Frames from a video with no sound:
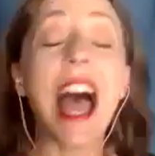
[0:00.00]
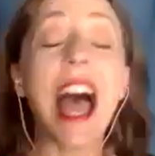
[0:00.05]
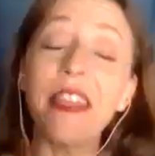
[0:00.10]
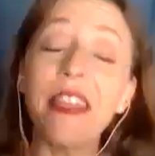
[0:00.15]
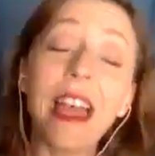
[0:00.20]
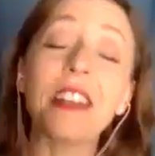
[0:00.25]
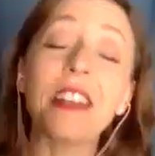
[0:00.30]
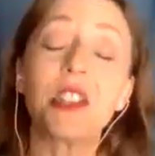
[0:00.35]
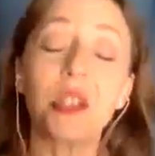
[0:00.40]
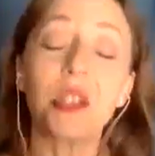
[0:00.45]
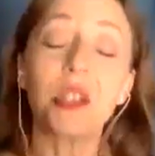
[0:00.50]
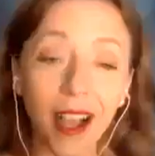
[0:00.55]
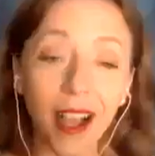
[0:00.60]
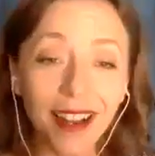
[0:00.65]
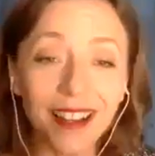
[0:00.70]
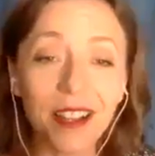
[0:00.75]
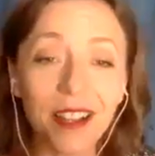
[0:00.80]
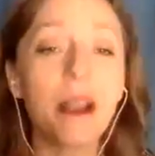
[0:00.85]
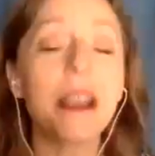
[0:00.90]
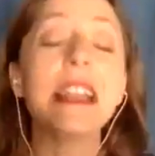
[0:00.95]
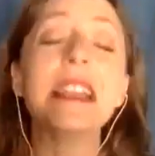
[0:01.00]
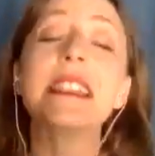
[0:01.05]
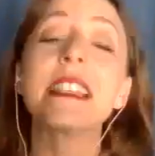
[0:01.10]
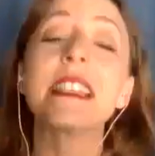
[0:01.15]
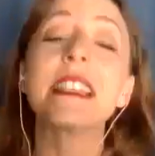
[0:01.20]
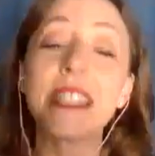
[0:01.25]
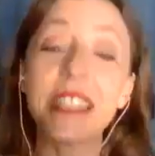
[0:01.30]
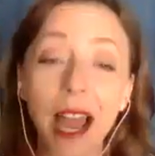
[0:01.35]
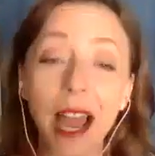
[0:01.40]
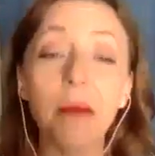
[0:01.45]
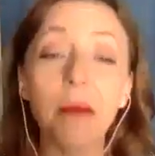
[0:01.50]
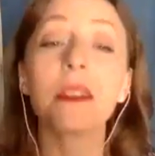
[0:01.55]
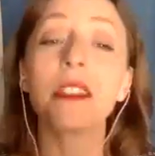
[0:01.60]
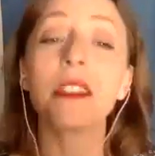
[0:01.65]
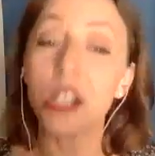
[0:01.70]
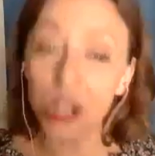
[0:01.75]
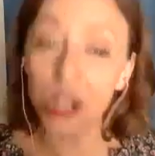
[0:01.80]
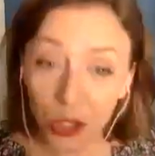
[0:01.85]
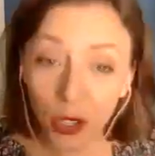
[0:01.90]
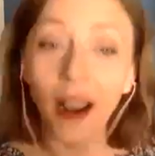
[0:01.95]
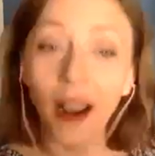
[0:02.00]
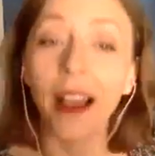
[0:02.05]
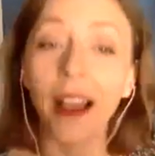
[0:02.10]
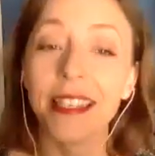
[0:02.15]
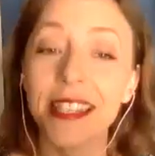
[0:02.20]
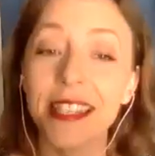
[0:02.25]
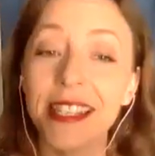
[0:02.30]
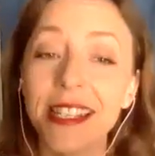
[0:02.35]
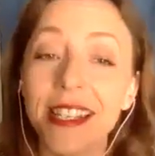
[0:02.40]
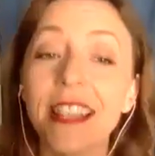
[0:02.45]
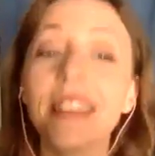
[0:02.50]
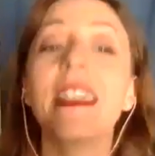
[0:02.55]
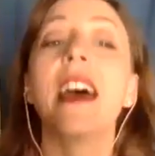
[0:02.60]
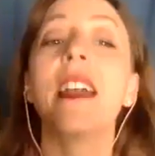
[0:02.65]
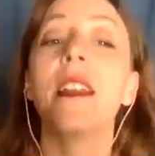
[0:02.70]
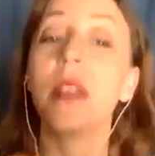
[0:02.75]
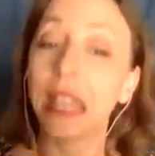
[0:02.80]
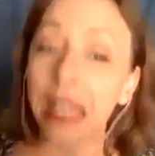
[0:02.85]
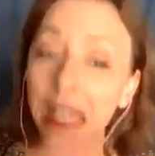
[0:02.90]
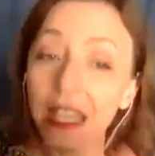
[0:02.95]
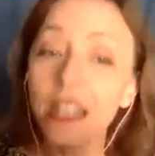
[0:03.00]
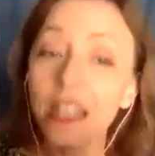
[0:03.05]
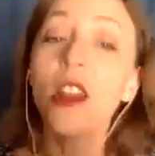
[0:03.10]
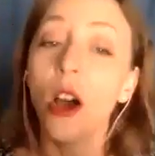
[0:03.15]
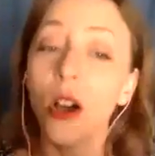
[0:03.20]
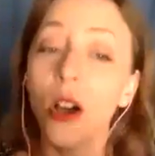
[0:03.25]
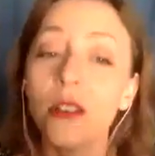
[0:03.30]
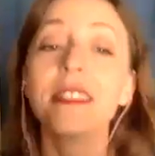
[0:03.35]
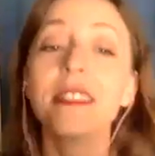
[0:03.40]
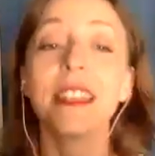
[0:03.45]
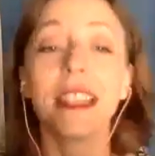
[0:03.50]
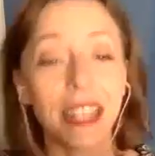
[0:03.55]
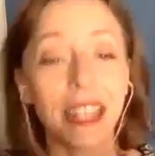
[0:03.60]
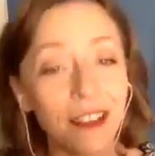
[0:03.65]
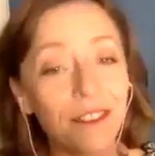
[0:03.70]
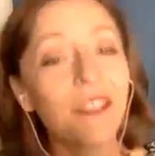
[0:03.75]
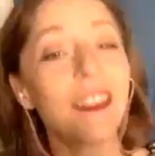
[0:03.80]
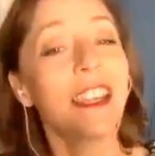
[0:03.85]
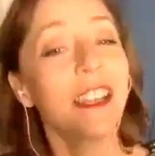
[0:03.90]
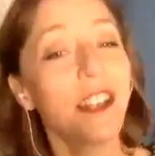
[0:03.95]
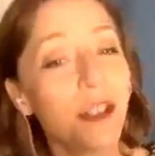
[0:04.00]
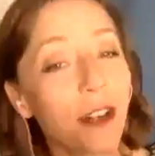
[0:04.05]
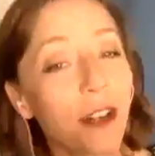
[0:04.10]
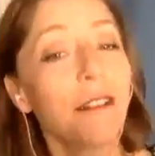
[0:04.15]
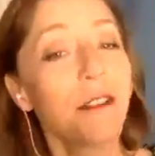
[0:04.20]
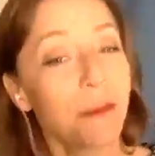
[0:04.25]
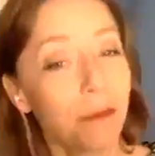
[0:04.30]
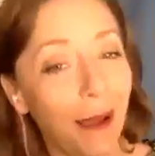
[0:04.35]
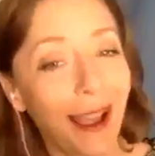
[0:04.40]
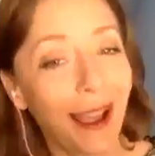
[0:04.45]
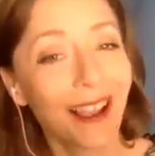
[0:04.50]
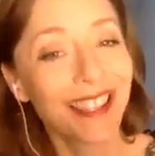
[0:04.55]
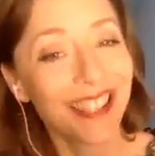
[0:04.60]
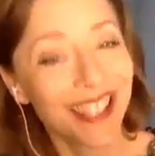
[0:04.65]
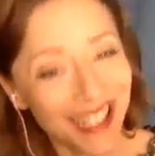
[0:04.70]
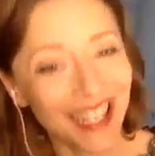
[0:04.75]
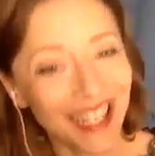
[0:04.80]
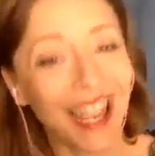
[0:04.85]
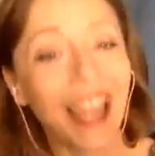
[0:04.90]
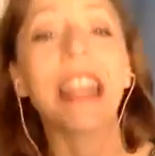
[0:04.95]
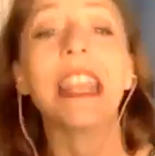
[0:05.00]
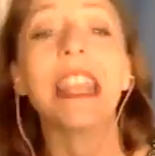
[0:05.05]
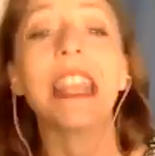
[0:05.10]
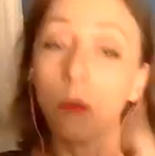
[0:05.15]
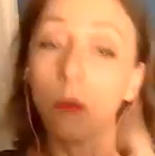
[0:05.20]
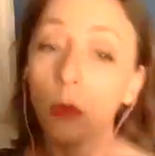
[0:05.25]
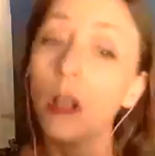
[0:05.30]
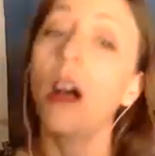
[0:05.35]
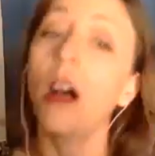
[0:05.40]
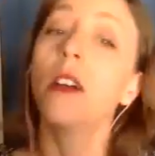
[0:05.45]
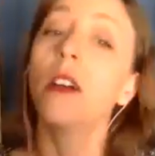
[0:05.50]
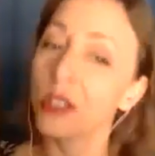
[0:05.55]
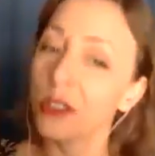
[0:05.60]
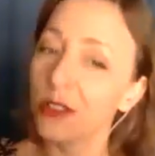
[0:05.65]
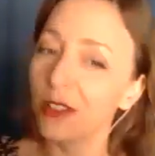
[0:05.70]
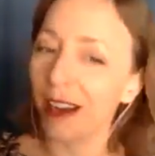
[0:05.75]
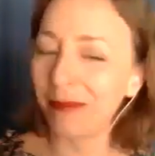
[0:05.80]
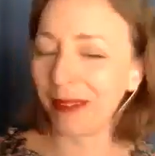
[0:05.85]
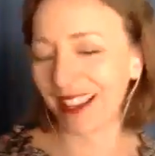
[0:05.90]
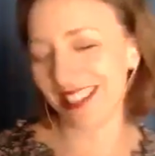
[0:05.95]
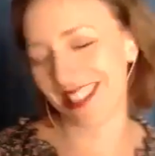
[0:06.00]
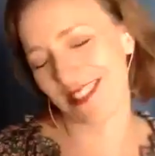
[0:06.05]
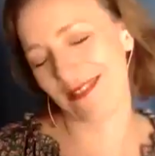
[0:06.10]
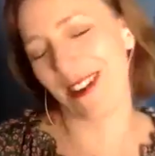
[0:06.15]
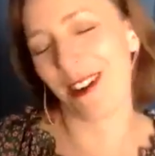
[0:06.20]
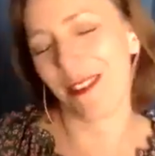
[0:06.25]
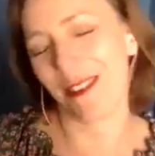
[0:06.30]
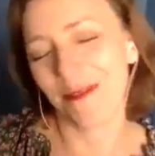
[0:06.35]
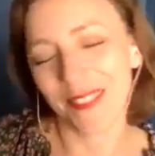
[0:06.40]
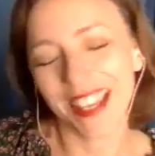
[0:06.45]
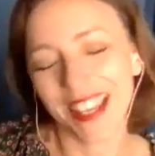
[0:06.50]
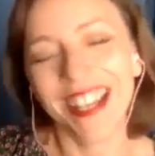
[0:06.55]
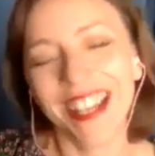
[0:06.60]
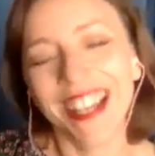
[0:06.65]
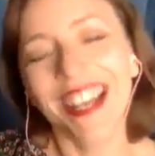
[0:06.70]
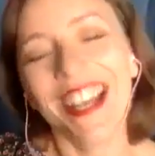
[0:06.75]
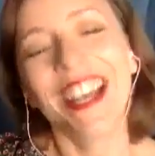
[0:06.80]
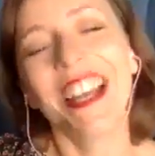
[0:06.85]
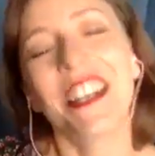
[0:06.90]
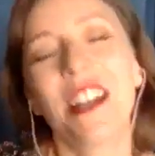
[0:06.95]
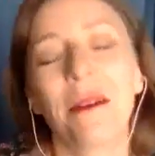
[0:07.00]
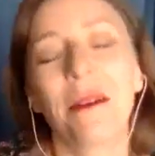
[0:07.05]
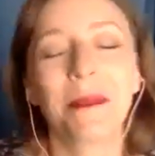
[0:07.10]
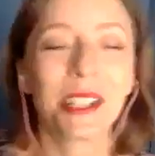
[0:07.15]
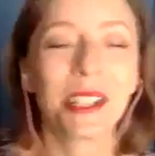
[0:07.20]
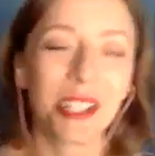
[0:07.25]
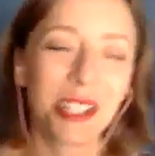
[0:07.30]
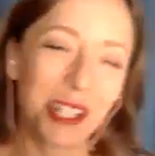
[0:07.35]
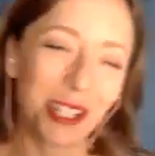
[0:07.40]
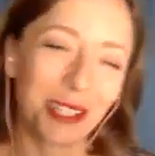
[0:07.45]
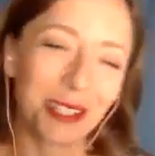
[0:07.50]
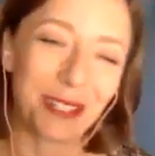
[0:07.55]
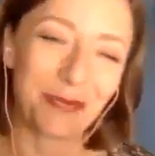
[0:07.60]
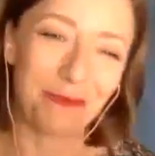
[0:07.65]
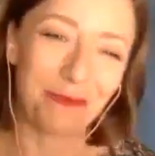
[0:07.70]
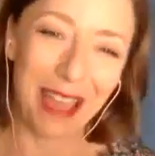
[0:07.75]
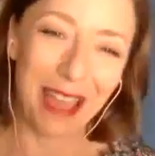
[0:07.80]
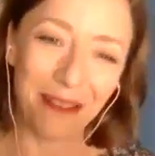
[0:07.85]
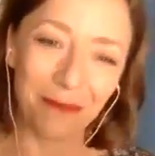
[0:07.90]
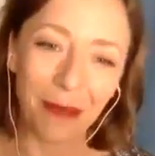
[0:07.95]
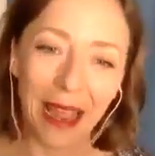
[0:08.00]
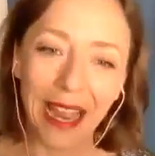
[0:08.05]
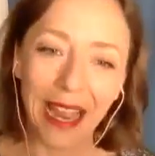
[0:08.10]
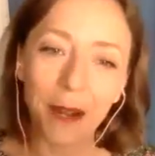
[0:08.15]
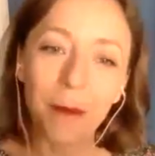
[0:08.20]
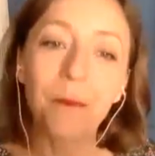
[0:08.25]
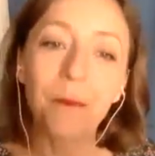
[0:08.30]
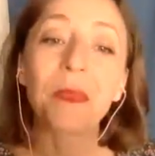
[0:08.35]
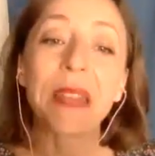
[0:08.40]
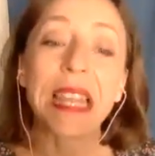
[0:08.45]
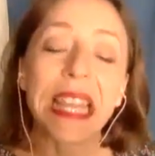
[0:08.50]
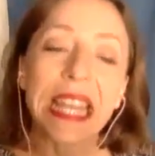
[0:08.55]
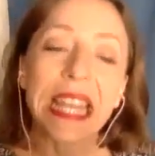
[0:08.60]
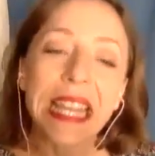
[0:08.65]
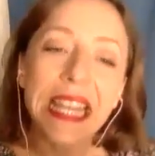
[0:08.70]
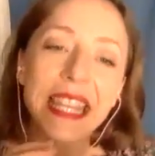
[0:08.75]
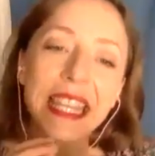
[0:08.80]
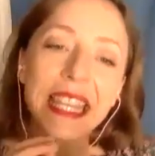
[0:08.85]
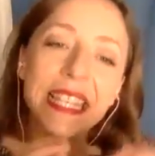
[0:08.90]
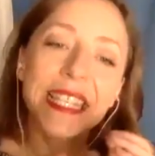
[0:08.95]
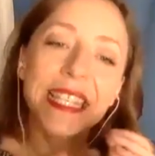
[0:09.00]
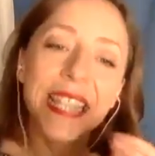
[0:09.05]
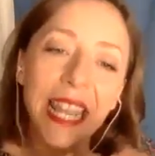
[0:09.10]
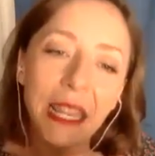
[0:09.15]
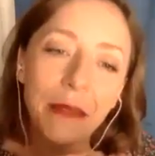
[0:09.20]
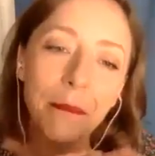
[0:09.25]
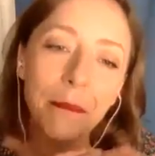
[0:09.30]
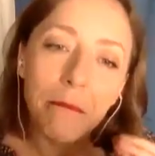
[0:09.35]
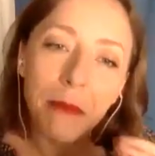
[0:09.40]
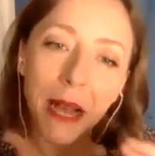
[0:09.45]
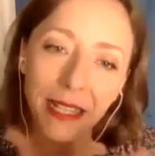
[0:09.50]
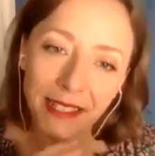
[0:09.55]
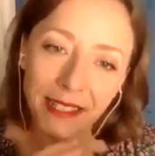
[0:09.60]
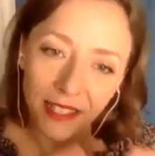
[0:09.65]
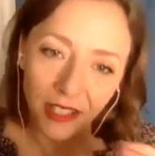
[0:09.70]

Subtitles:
And that truck is establishing trust that he knows that if he drives past today, he will also drive past tomorrow. No, but just to loop that back. The same muscle.